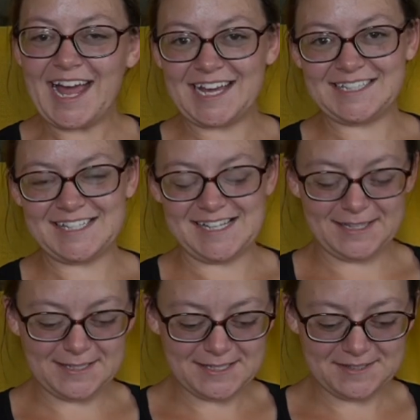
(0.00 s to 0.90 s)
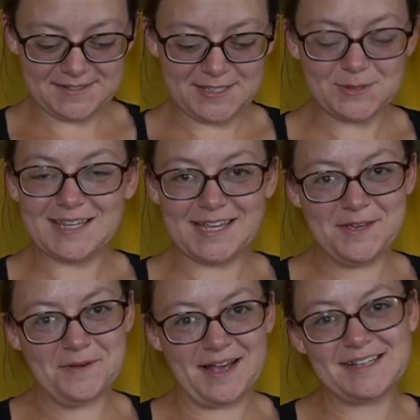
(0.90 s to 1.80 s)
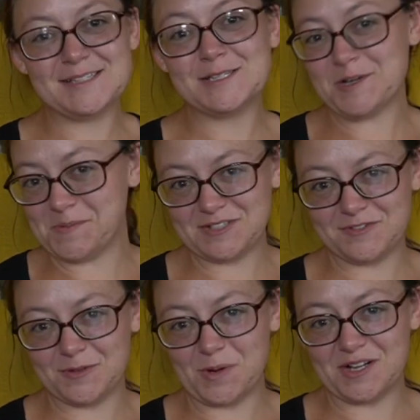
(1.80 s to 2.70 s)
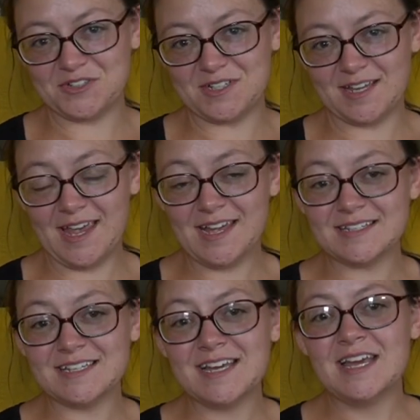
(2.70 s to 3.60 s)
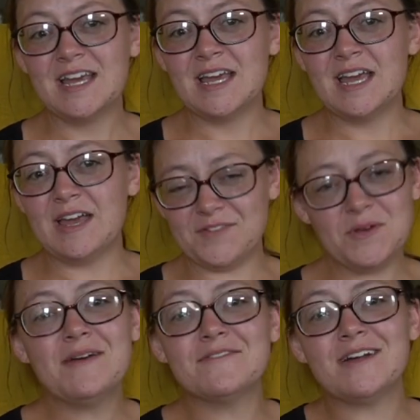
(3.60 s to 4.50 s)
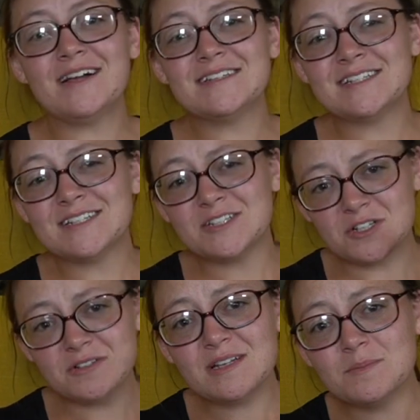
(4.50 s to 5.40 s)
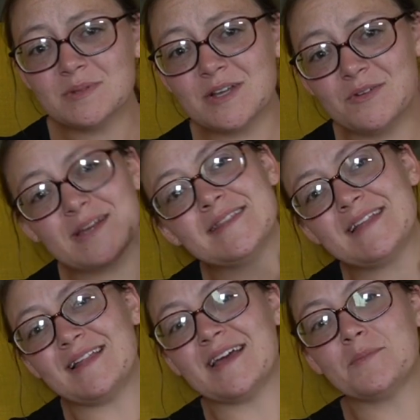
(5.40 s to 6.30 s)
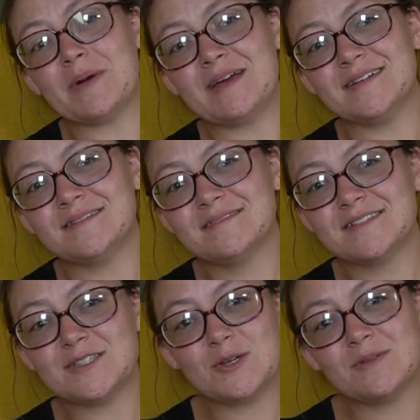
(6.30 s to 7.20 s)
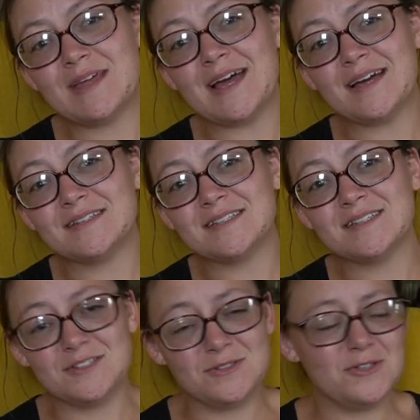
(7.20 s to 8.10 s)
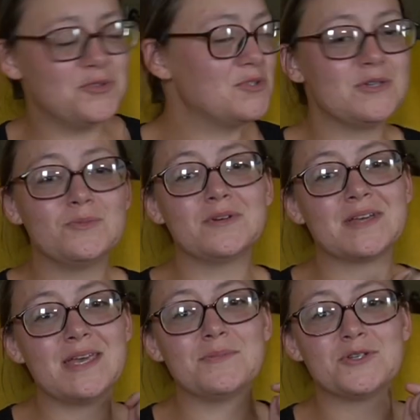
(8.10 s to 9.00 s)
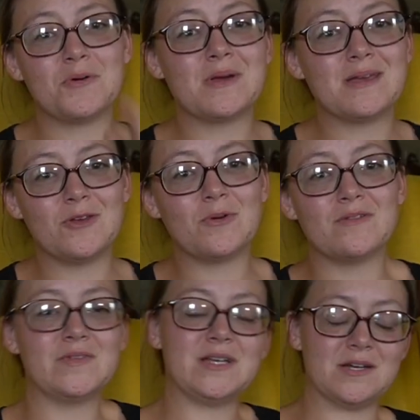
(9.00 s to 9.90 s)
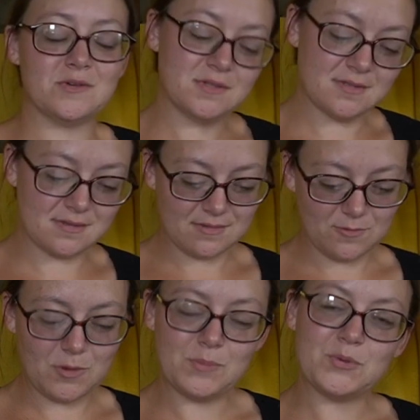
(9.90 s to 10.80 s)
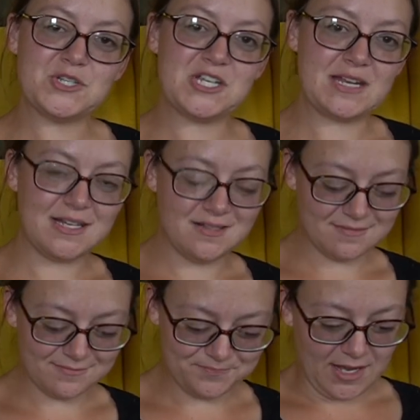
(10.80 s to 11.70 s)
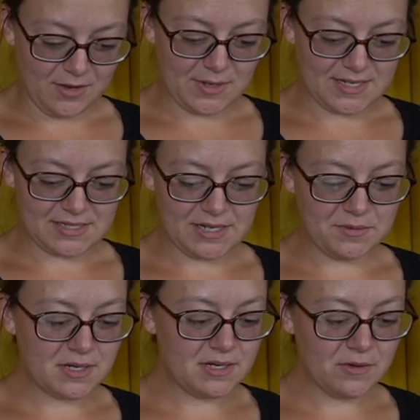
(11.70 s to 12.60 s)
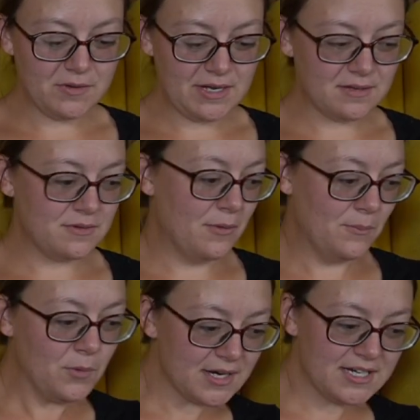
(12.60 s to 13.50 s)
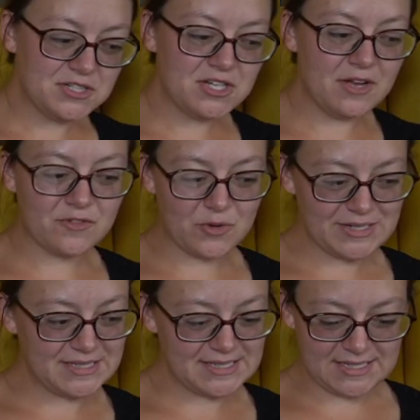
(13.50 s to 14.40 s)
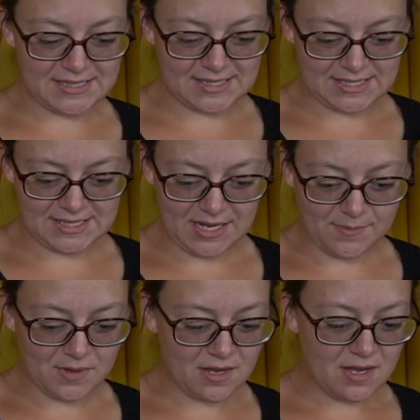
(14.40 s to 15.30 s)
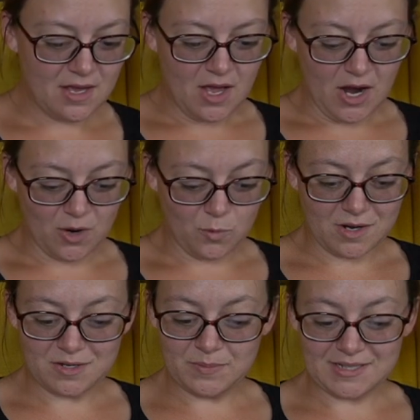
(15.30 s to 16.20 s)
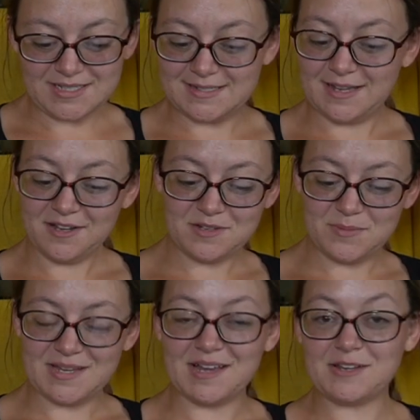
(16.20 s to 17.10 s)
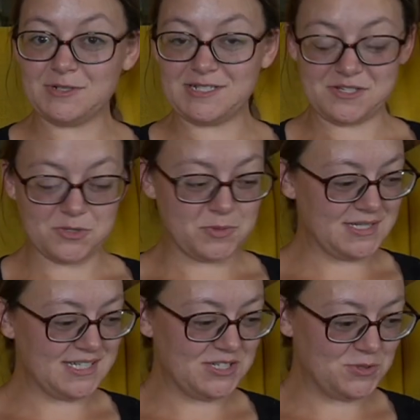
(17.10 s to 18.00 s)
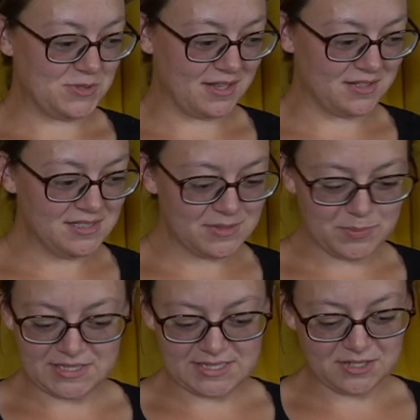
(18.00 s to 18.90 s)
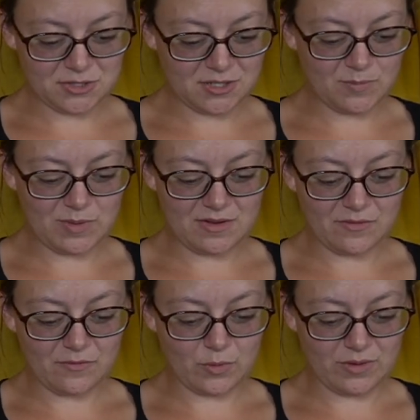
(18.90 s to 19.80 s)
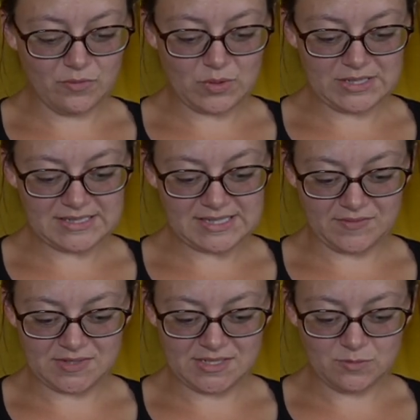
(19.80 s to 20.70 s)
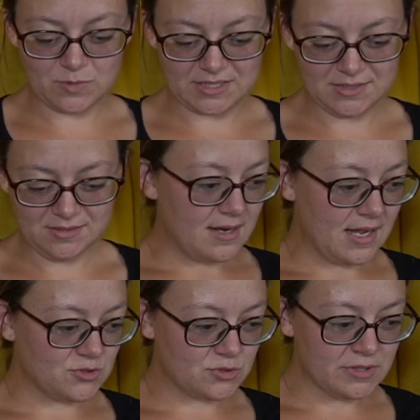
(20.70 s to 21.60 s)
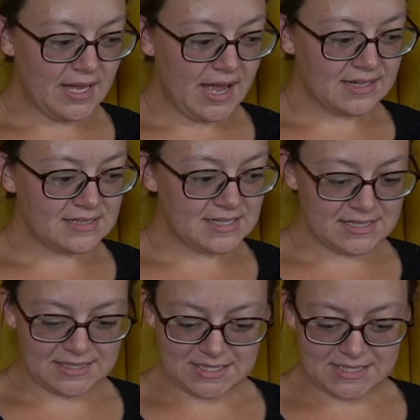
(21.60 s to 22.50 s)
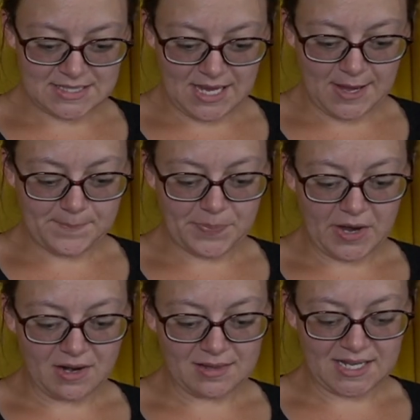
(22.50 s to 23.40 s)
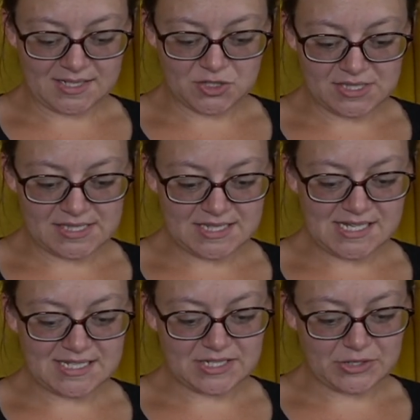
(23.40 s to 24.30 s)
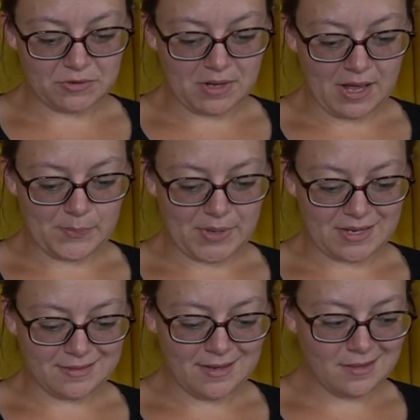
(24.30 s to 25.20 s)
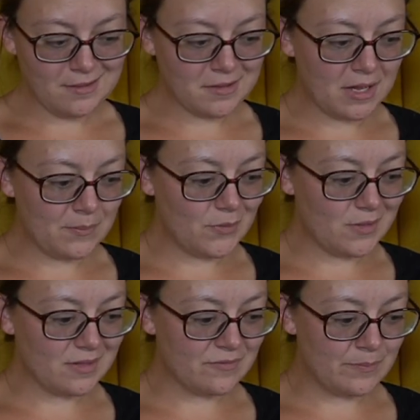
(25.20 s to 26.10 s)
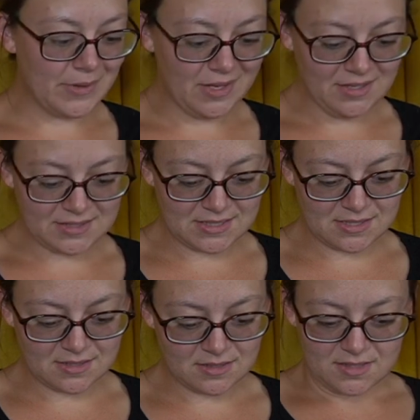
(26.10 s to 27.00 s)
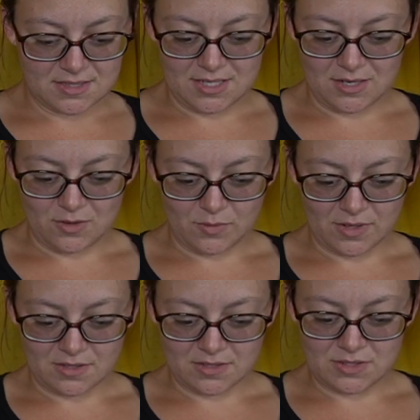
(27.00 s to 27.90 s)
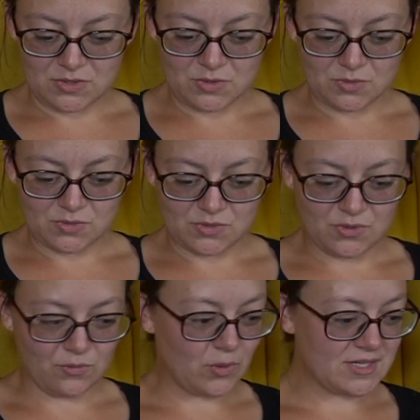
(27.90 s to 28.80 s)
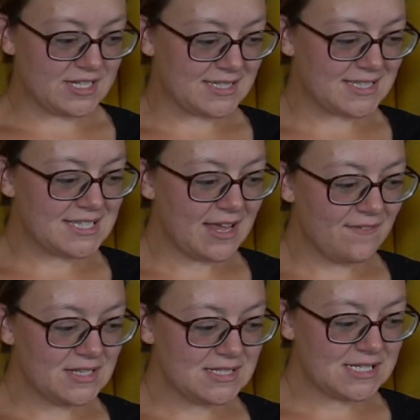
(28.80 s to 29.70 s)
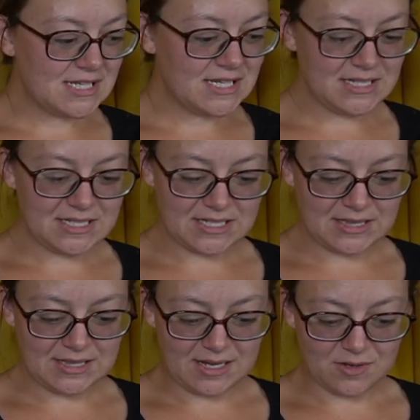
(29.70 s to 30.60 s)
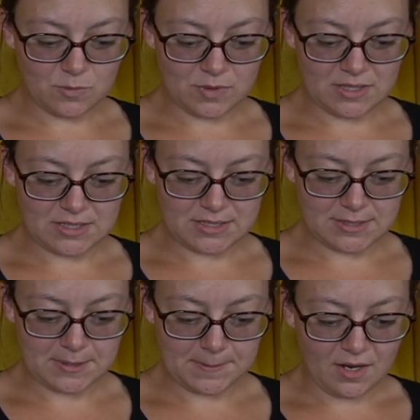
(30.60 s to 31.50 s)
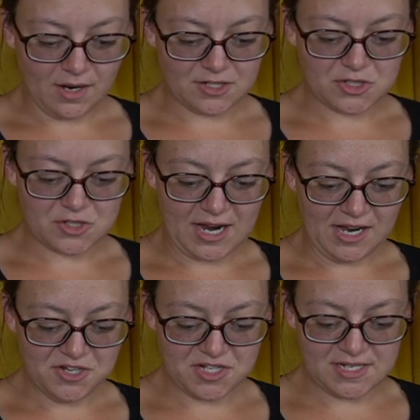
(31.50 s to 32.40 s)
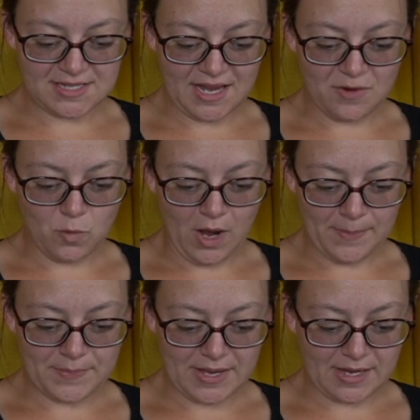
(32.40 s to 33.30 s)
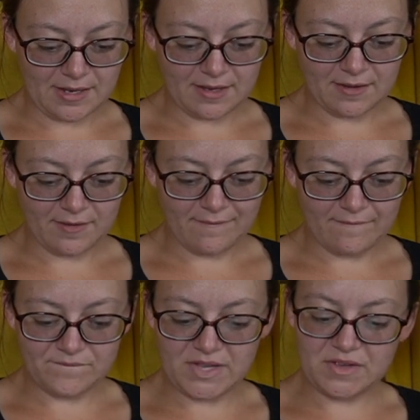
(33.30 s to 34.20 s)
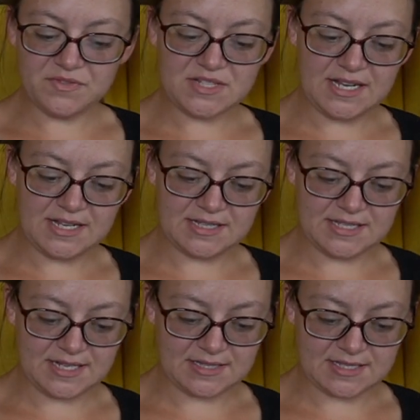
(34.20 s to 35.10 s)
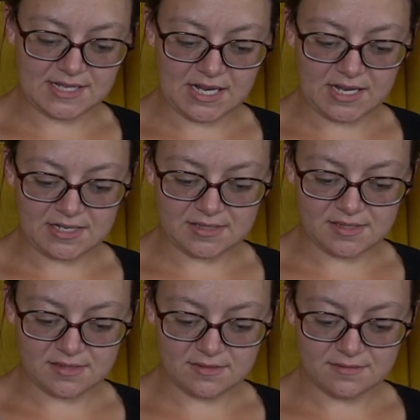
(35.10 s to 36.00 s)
AdSense. So thank you guys so much for watching. And if you have not, go down below and hit that like button so that YouTube will keep showing you our videos. We appreciate it. All right, so now we're gonna go down. Mortgage, of course, is the same. Our water bill is not gonna be $122, but it's actually gonna be $44.71. Natural gas is the same. Our electricity did go up another couple of bucks. So we're gonna do $214.17 in that one. Our trash is a whopping 15 cents, guys.